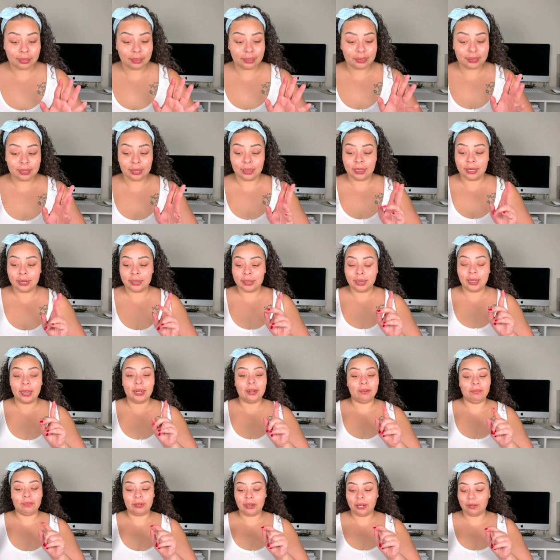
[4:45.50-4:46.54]
That like a
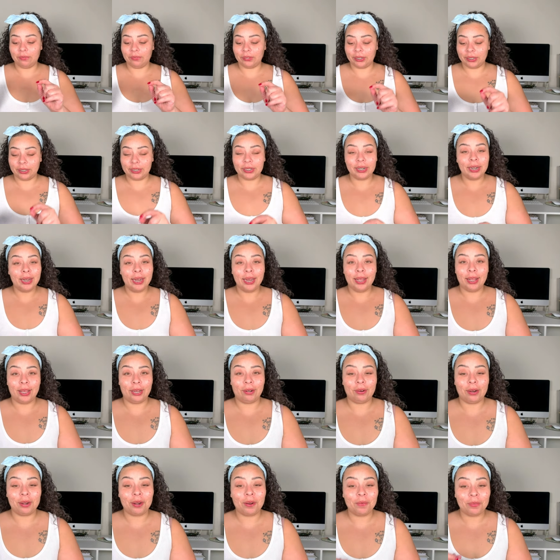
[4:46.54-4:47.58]
ton of coverage.
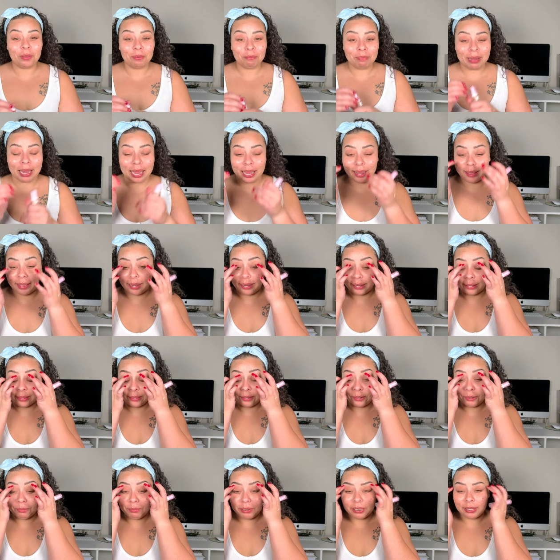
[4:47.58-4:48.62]
Like right off the bat, like a
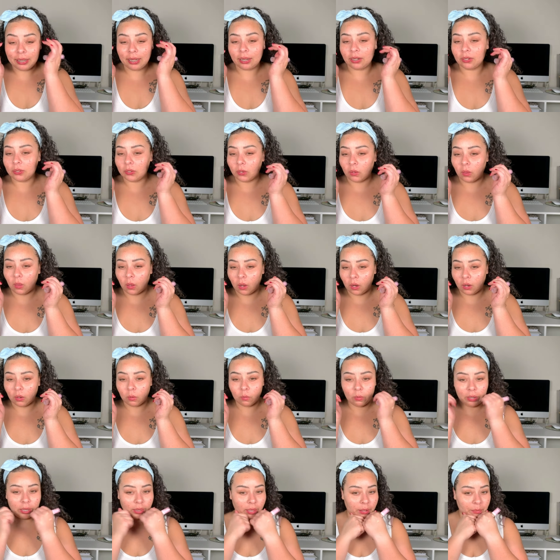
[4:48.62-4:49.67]
little bit of that goes a
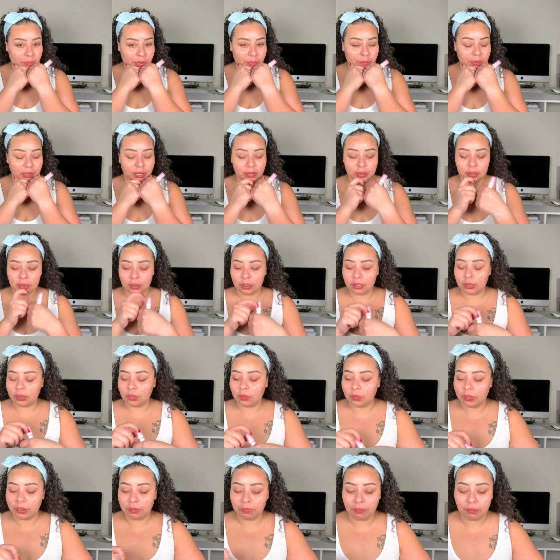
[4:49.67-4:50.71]
long way. Like my brows look
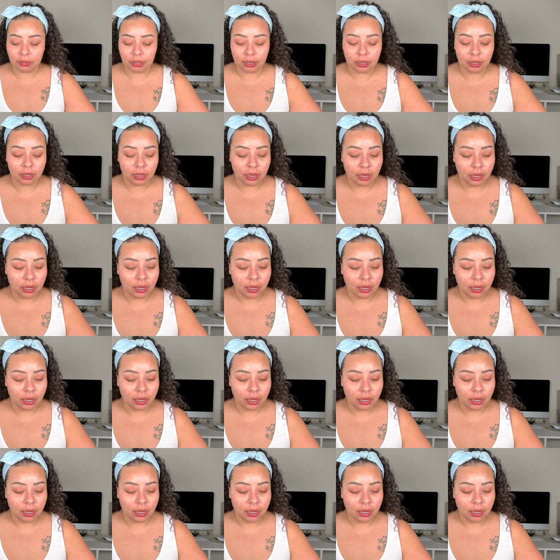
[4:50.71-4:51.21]
so different.